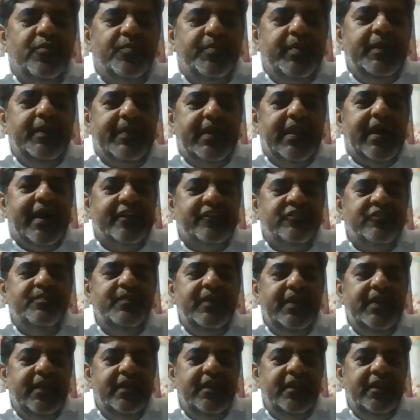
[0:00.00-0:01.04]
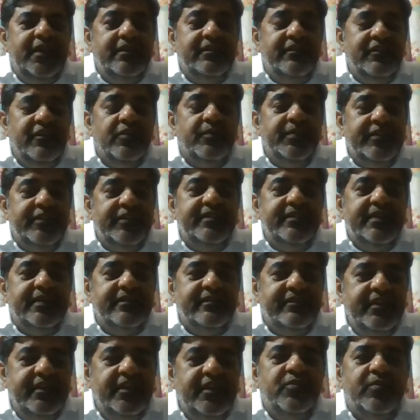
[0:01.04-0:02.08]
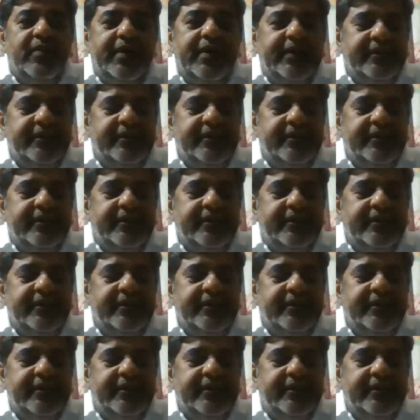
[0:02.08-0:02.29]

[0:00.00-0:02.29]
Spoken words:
People ask me, is your business zero?